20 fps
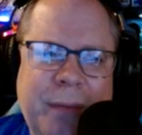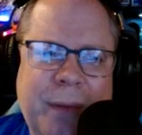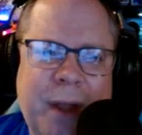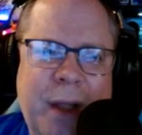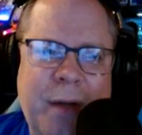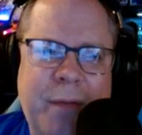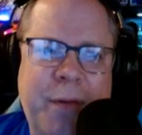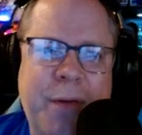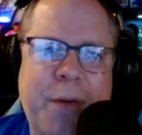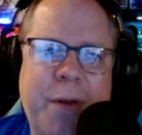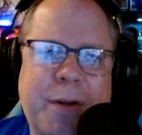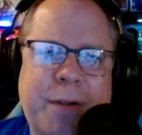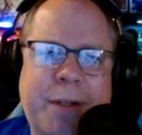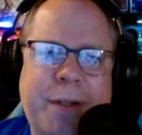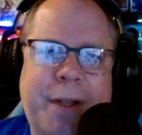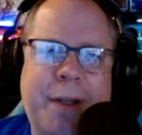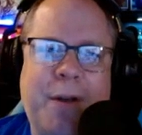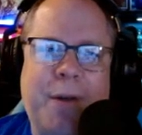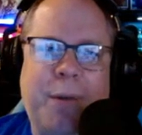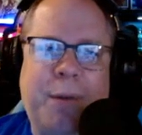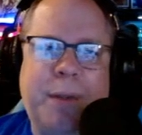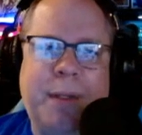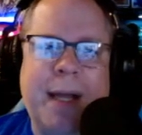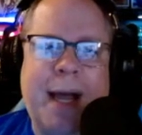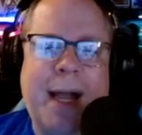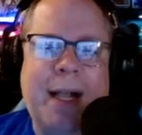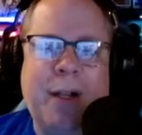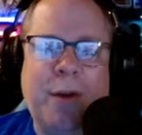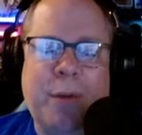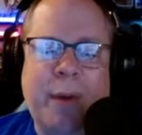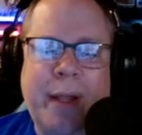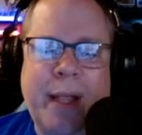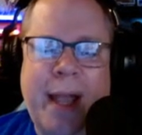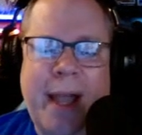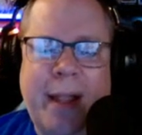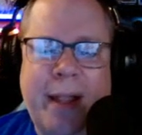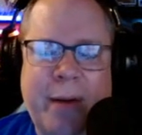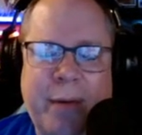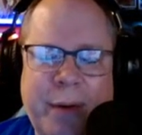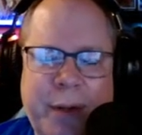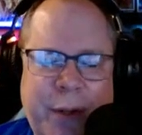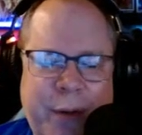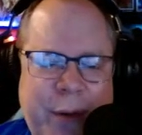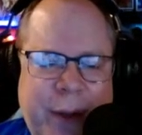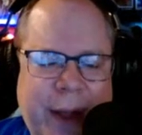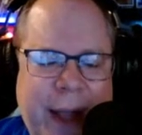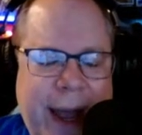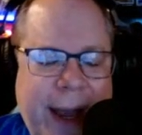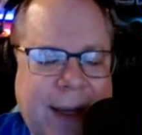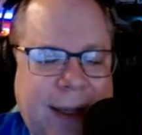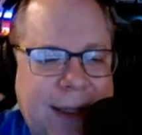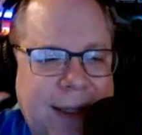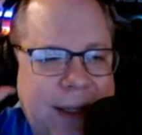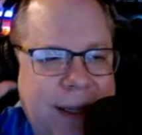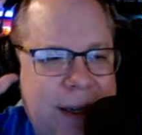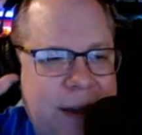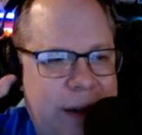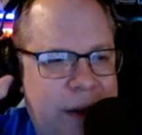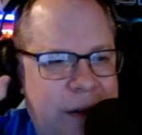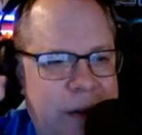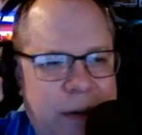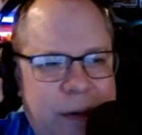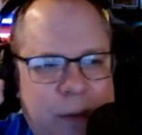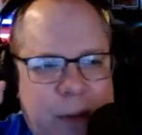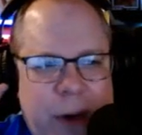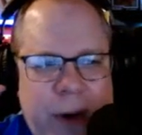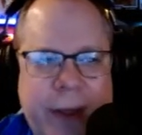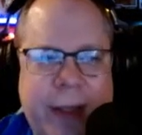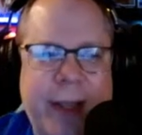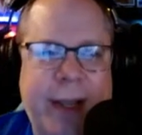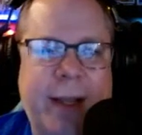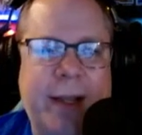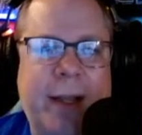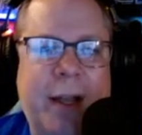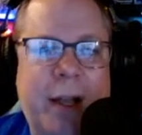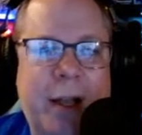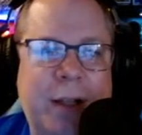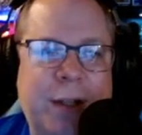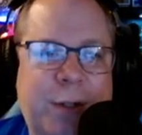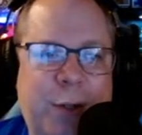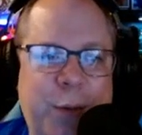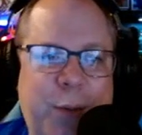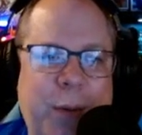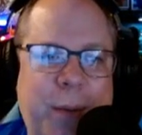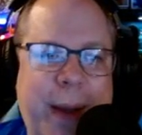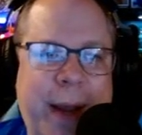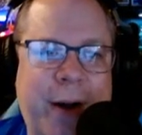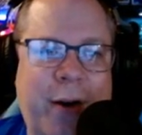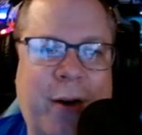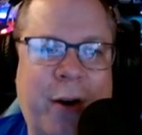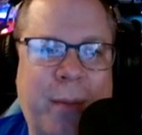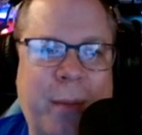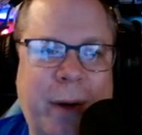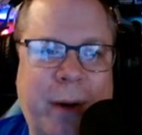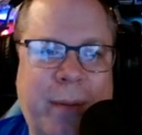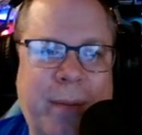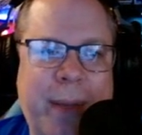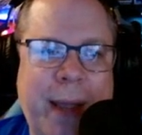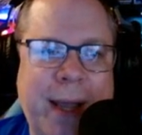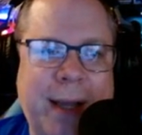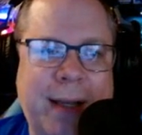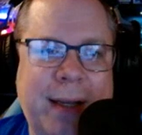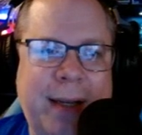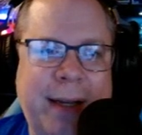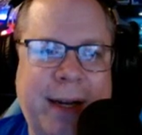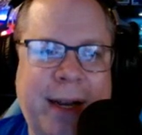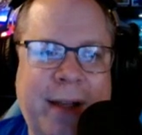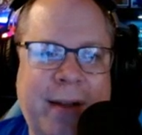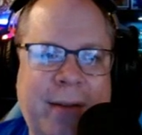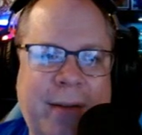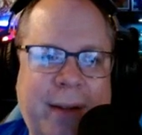a few years ago, Tyler, when uh, they were doing Lex, he was wearing the Superman armor. They, you know,